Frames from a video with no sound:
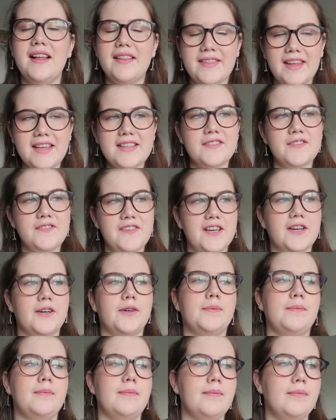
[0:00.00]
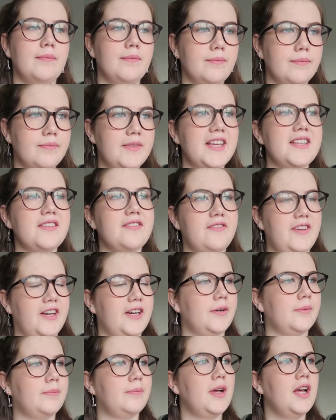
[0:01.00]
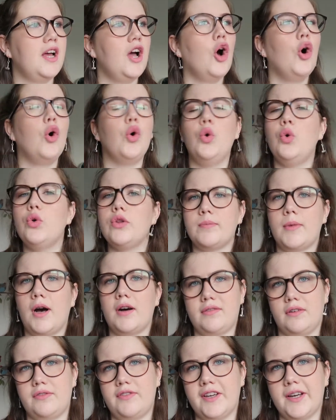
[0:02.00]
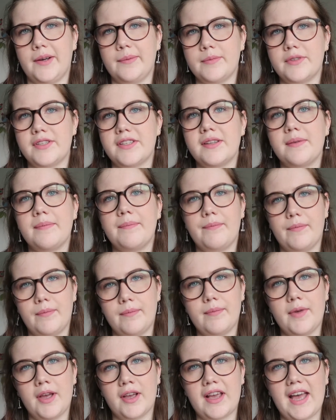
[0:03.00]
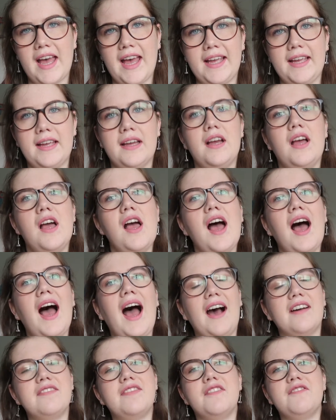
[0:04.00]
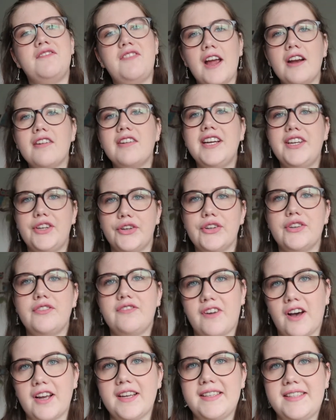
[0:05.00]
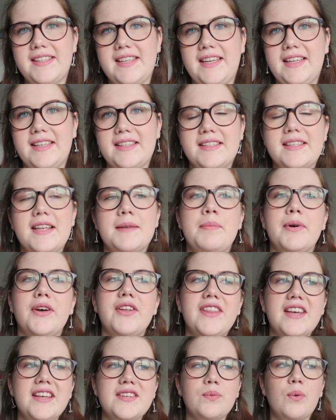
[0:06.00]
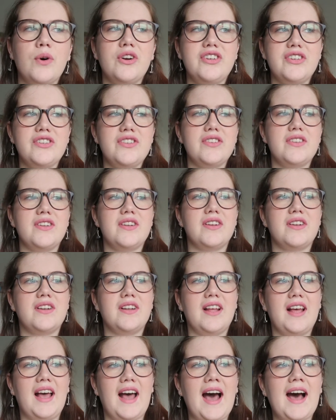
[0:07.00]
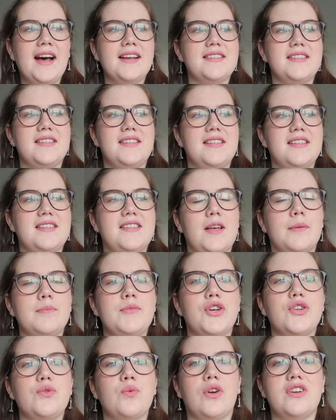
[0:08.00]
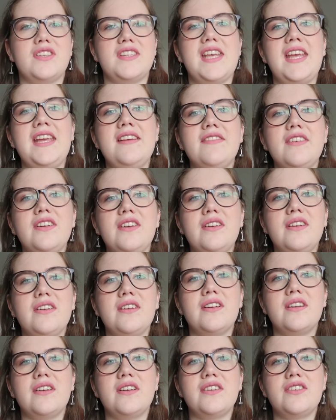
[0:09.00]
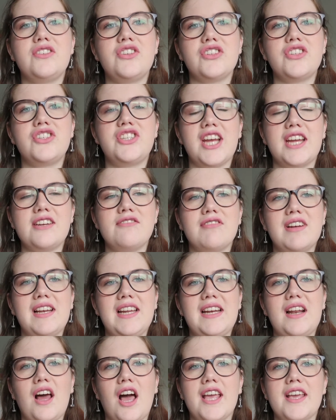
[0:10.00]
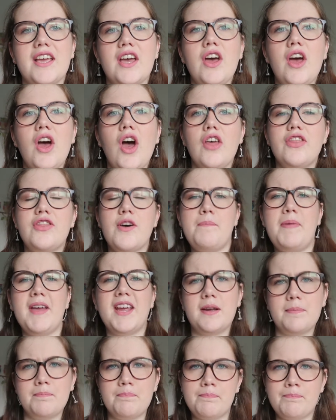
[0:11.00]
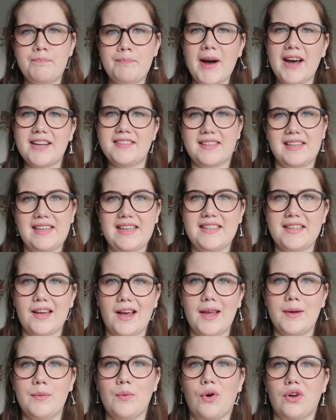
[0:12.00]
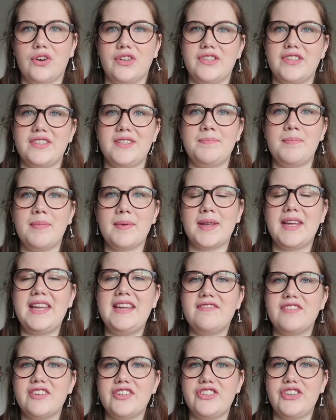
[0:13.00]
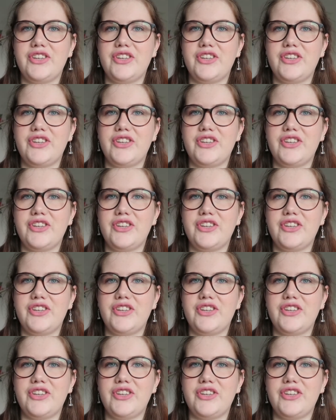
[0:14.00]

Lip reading: This film, all the Marvel films, okay, have very good fight scenes, but this one has some good ones, even just generally, like, the big battle-y type ones, but even